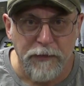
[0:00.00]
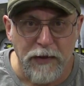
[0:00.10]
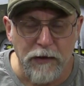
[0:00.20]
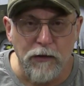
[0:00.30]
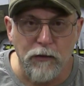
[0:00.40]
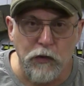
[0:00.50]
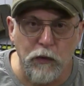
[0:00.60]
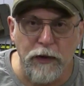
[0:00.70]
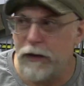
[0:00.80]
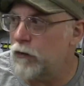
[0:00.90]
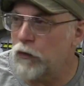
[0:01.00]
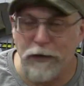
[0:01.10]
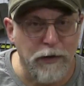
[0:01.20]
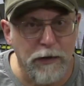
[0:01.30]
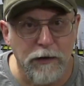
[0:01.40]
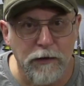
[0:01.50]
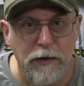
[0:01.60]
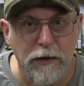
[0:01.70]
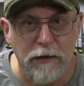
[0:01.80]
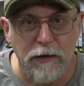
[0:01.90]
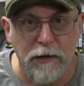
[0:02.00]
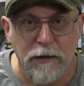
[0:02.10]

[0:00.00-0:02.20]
And you know what's really interesting is that